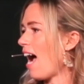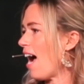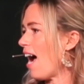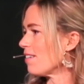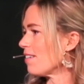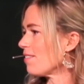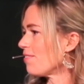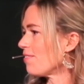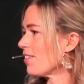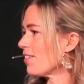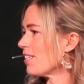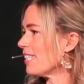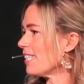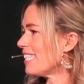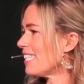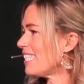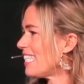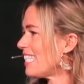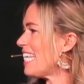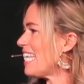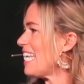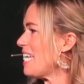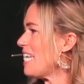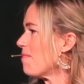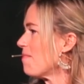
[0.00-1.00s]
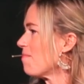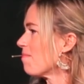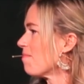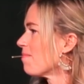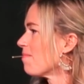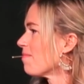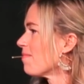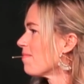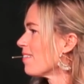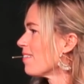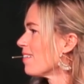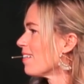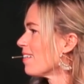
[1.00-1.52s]
for his team.
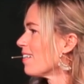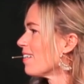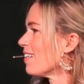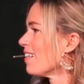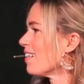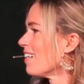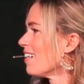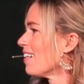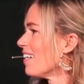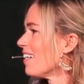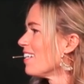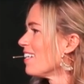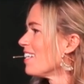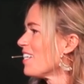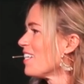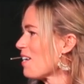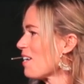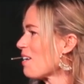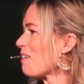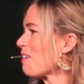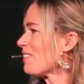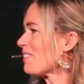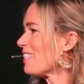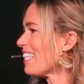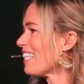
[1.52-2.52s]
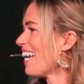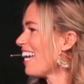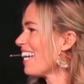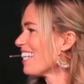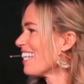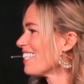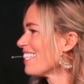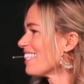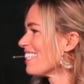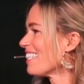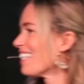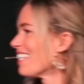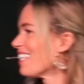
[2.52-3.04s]
You know what I'm saying?
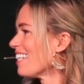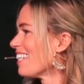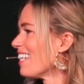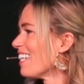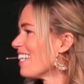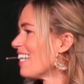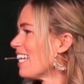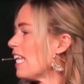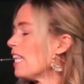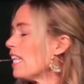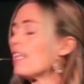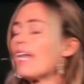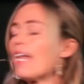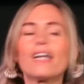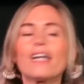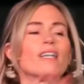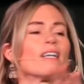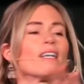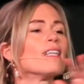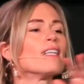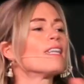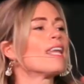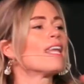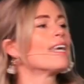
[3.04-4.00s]
Like, like